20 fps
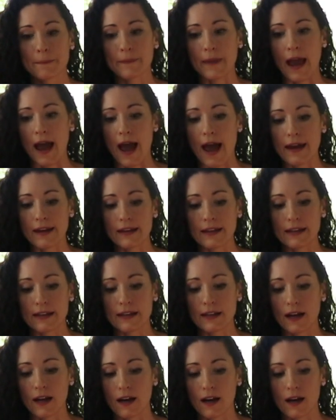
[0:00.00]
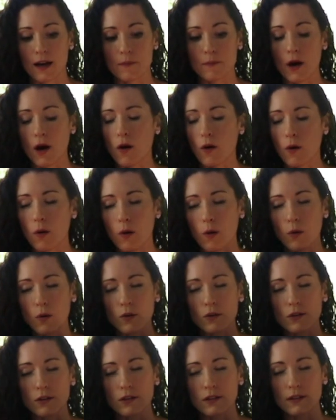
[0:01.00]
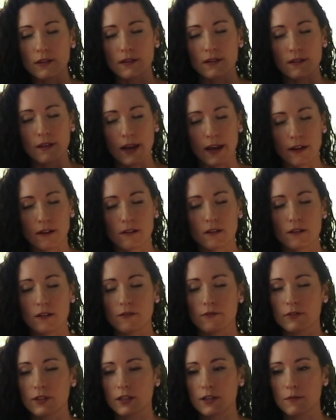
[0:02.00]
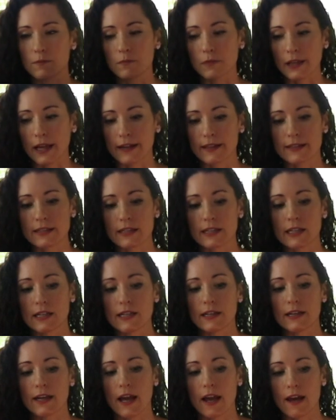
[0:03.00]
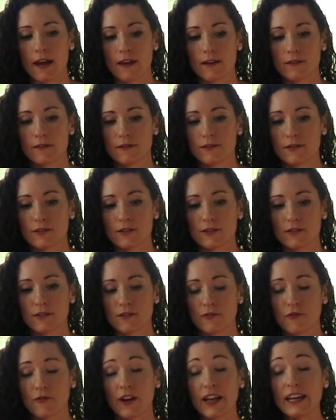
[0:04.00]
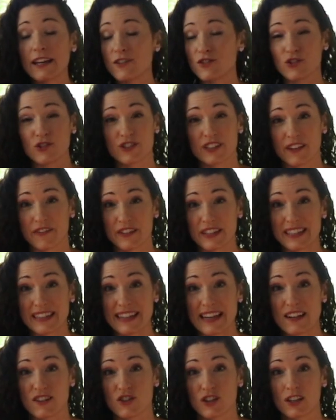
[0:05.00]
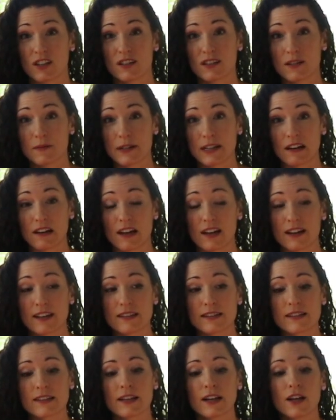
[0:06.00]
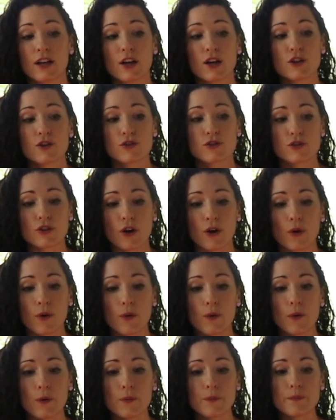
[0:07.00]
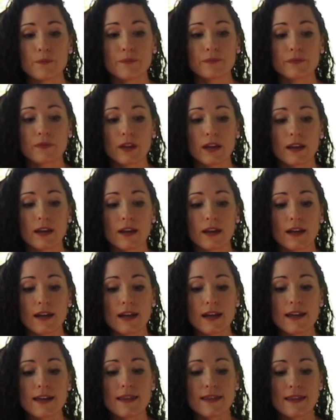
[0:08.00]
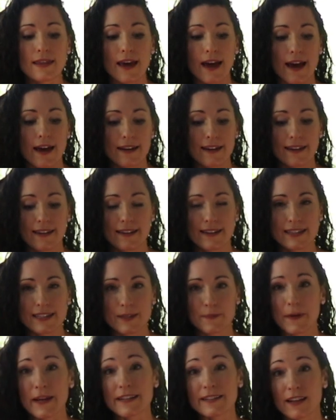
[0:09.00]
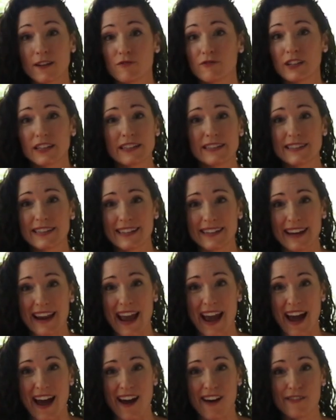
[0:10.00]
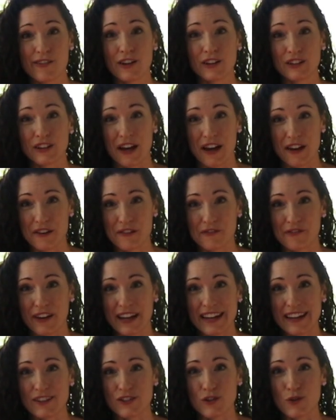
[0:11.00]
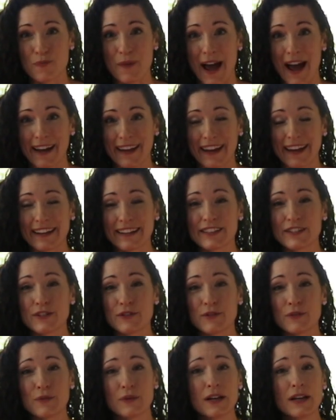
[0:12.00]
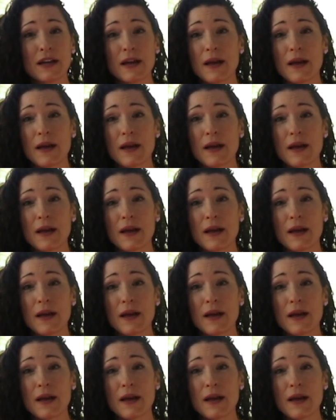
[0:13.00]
added a whole layer of complexity and financial devastation, to be honest. So in that space, I really didn't have a lot of financial backing to